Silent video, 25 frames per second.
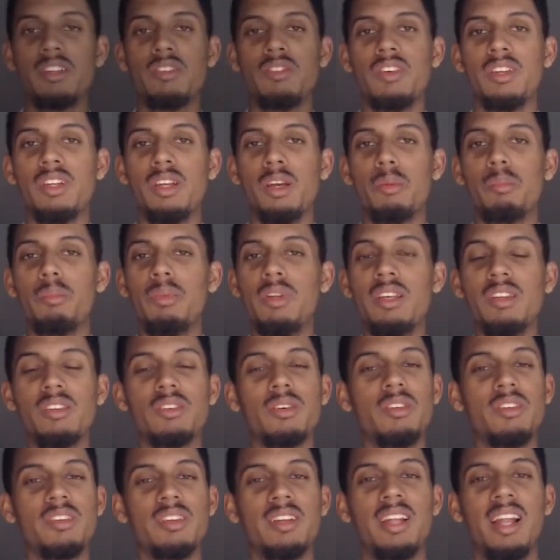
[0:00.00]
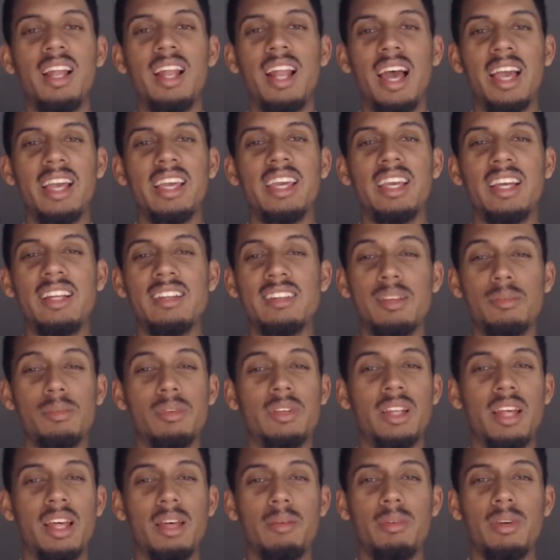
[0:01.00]
this video, please consider liking and
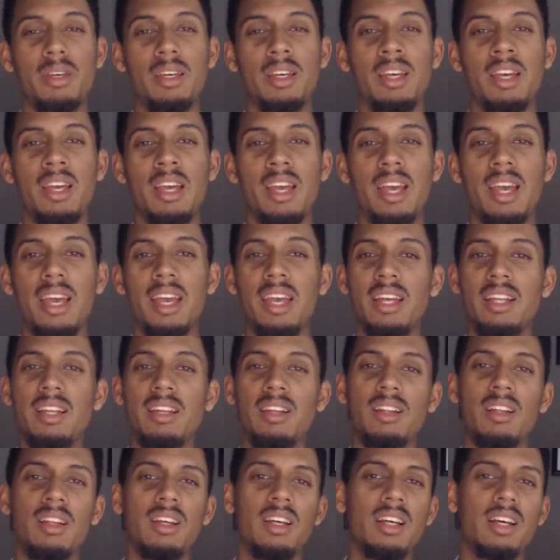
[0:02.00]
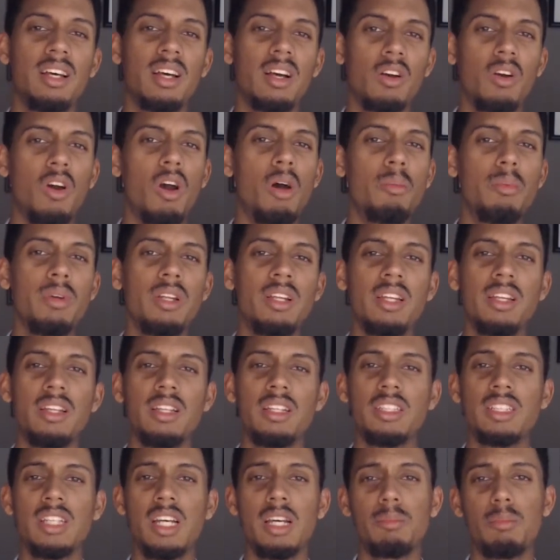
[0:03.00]
subscribing, and comment
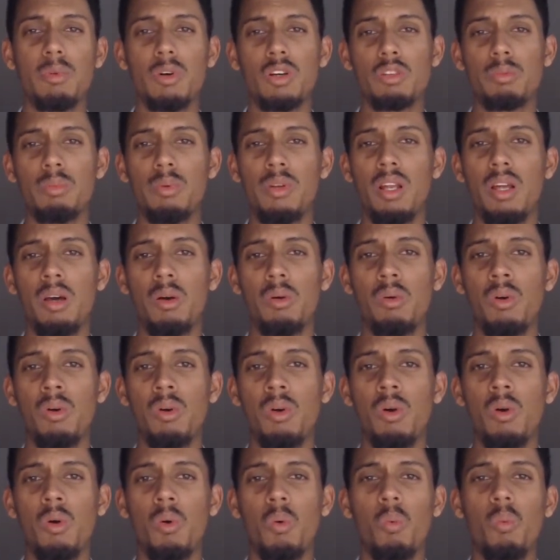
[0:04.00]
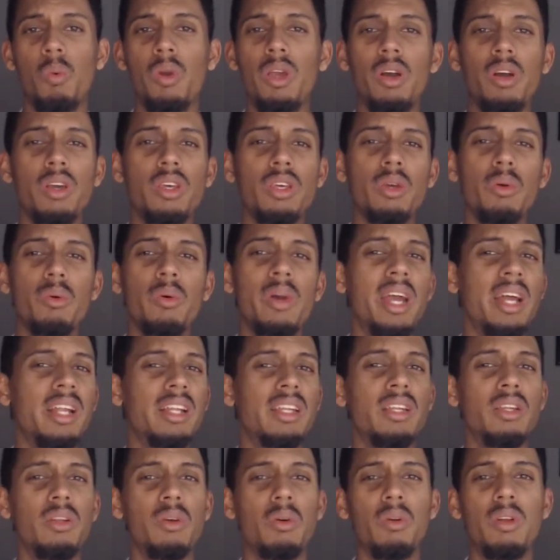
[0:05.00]
in the chat box below Where are you
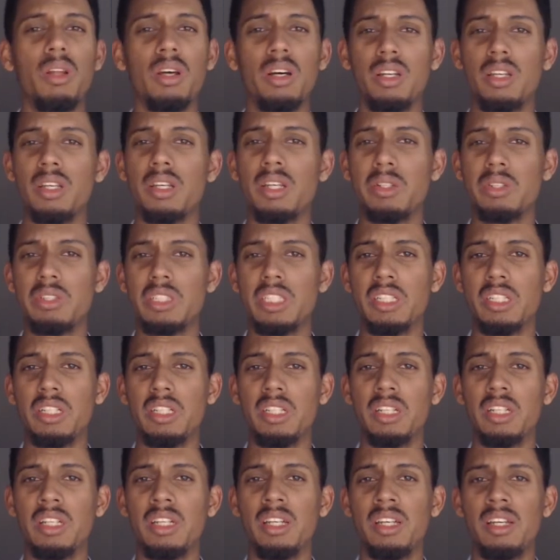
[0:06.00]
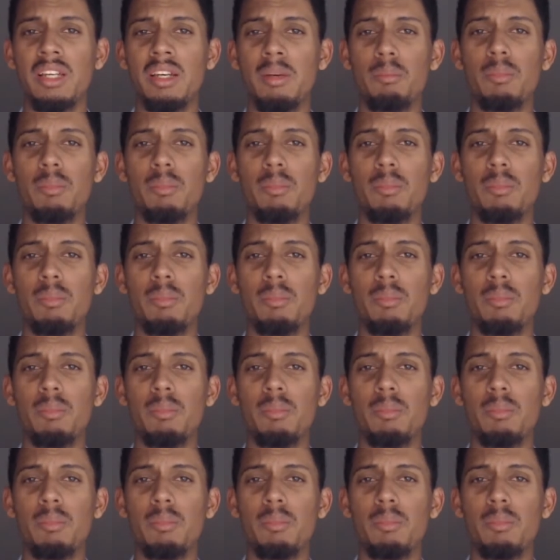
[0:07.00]
at in your learning journey?